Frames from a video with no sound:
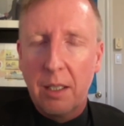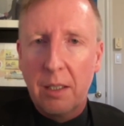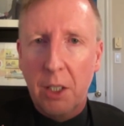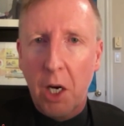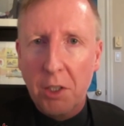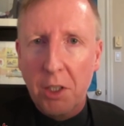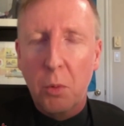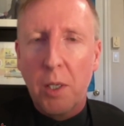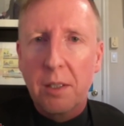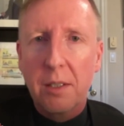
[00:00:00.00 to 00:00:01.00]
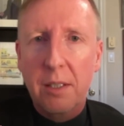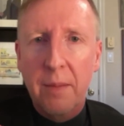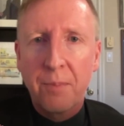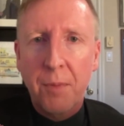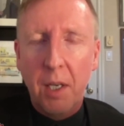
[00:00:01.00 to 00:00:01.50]
the consequences
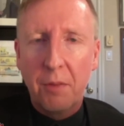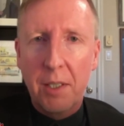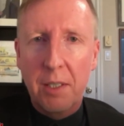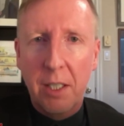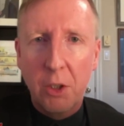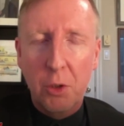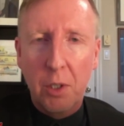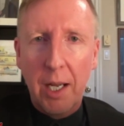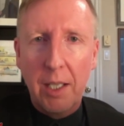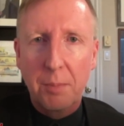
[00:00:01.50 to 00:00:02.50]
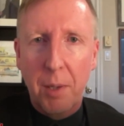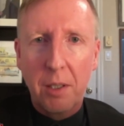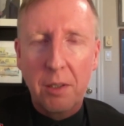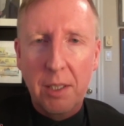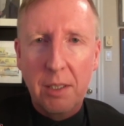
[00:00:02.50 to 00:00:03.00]
of this centralized
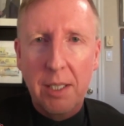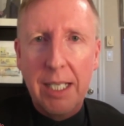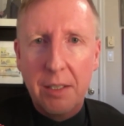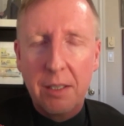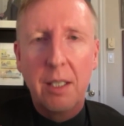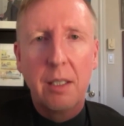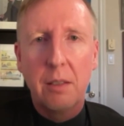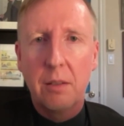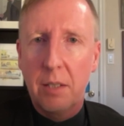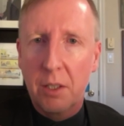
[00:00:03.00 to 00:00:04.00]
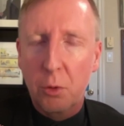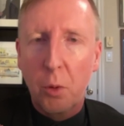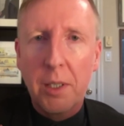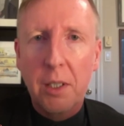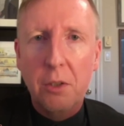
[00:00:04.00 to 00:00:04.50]
politics is that's
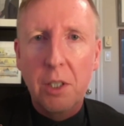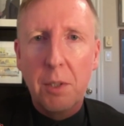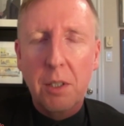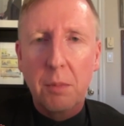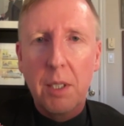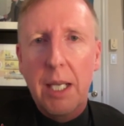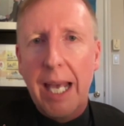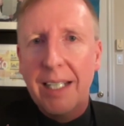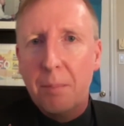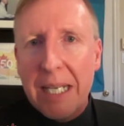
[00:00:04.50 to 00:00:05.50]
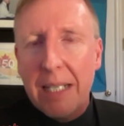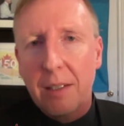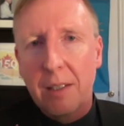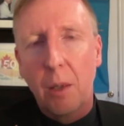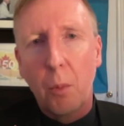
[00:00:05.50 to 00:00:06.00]
growing extremism. And it
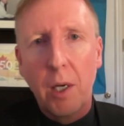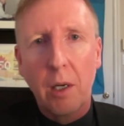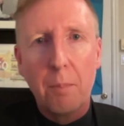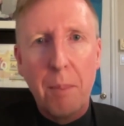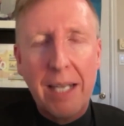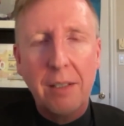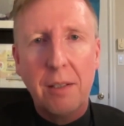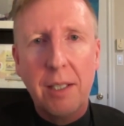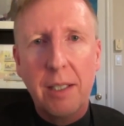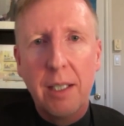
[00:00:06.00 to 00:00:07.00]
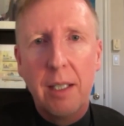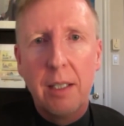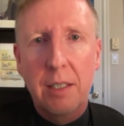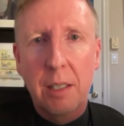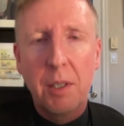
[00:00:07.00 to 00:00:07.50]
means that we are abandoning
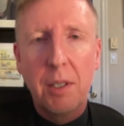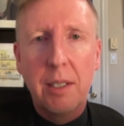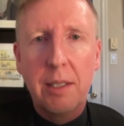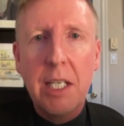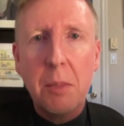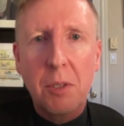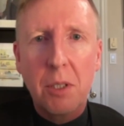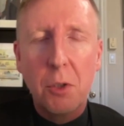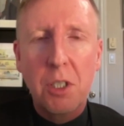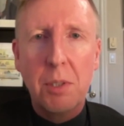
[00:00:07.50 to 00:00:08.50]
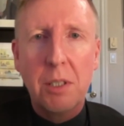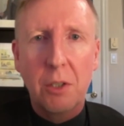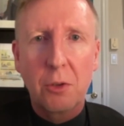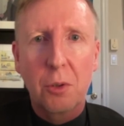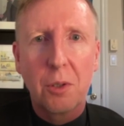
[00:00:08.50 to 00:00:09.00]
some of the themes that used to be
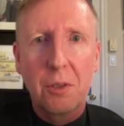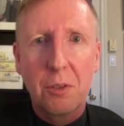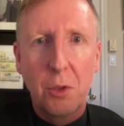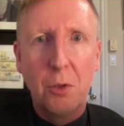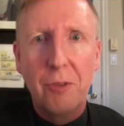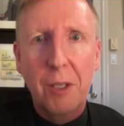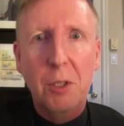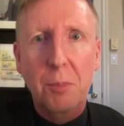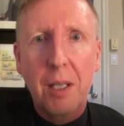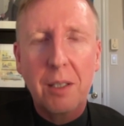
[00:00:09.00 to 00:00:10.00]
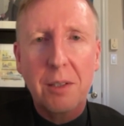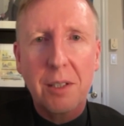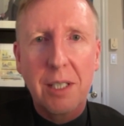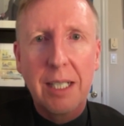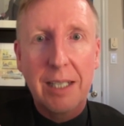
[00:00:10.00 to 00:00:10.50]
central to federal
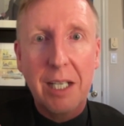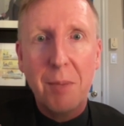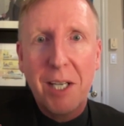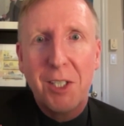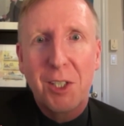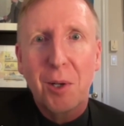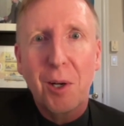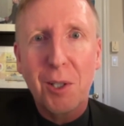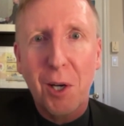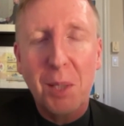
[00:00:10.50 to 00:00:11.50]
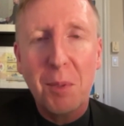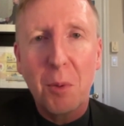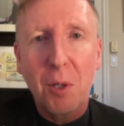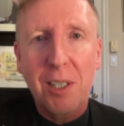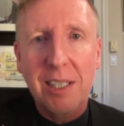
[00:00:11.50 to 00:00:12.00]
politics, like making sure our economy
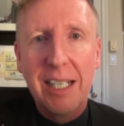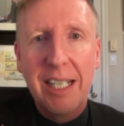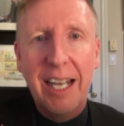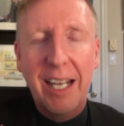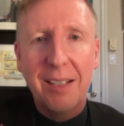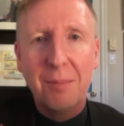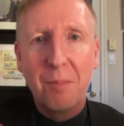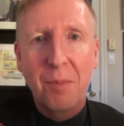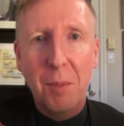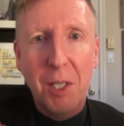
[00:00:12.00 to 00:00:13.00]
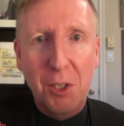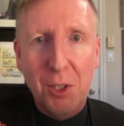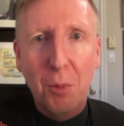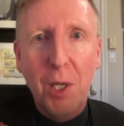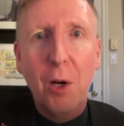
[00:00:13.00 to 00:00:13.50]
works and making
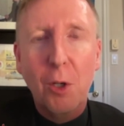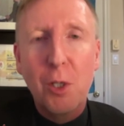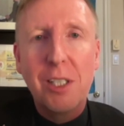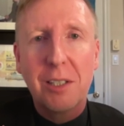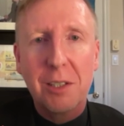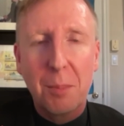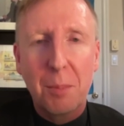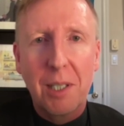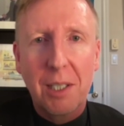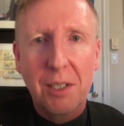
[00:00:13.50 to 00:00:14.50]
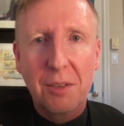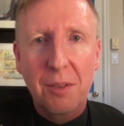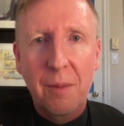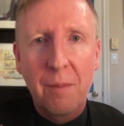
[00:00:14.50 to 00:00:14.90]
sure we are increasingly productive.